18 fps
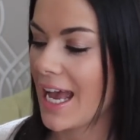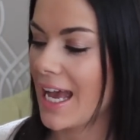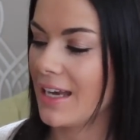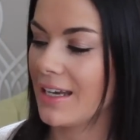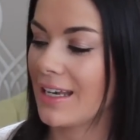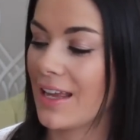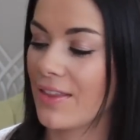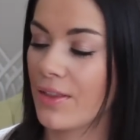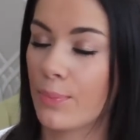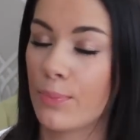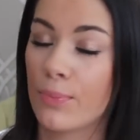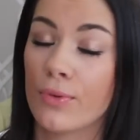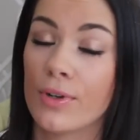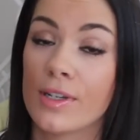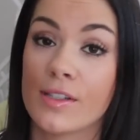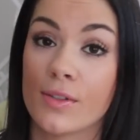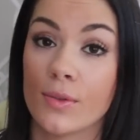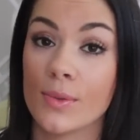And yeah, the
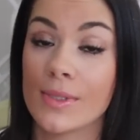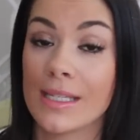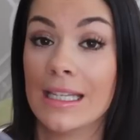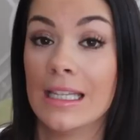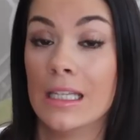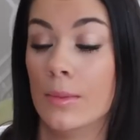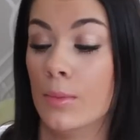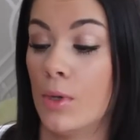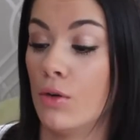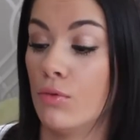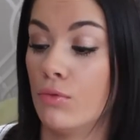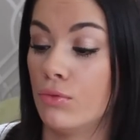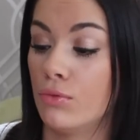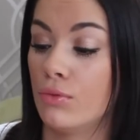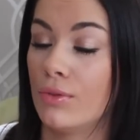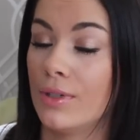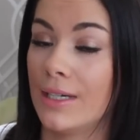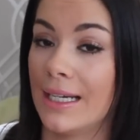bristles in them are
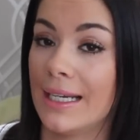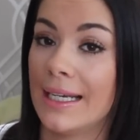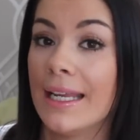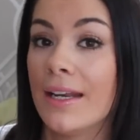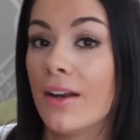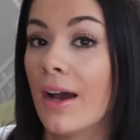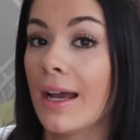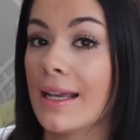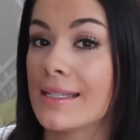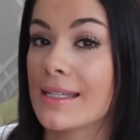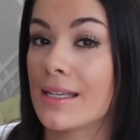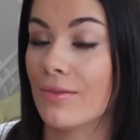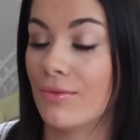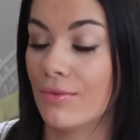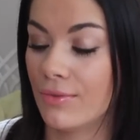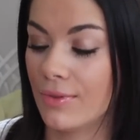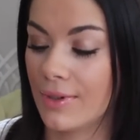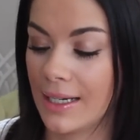really nice.
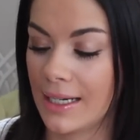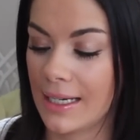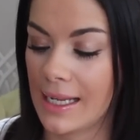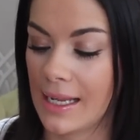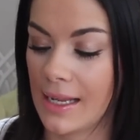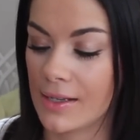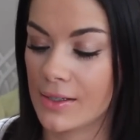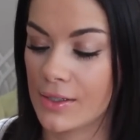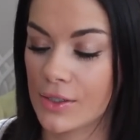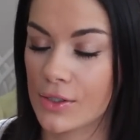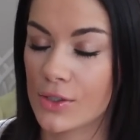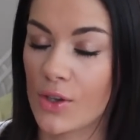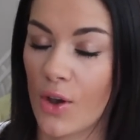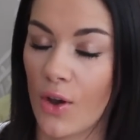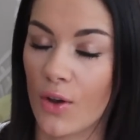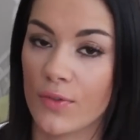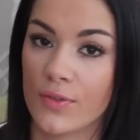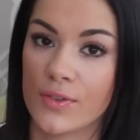They're really
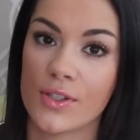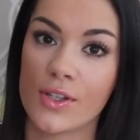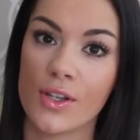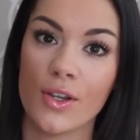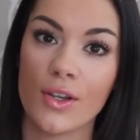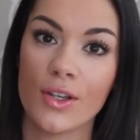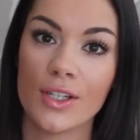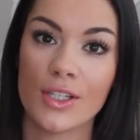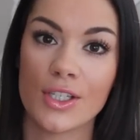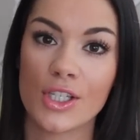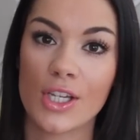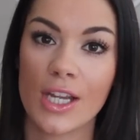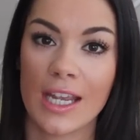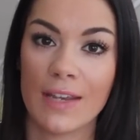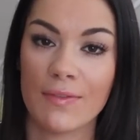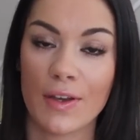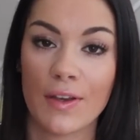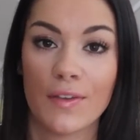soft, so you can
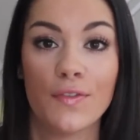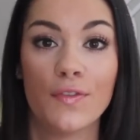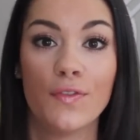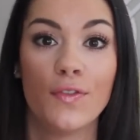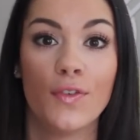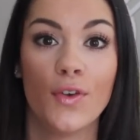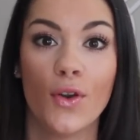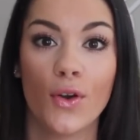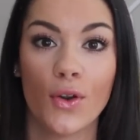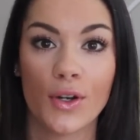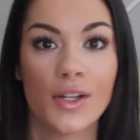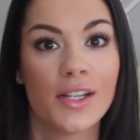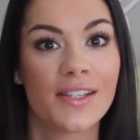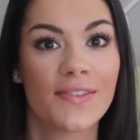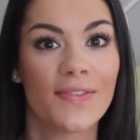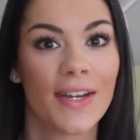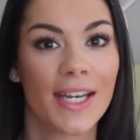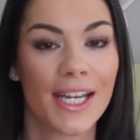achieve a
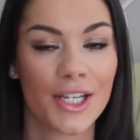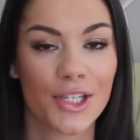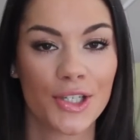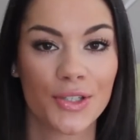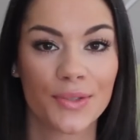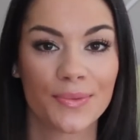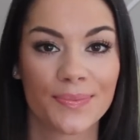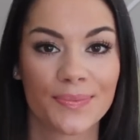flawless finish.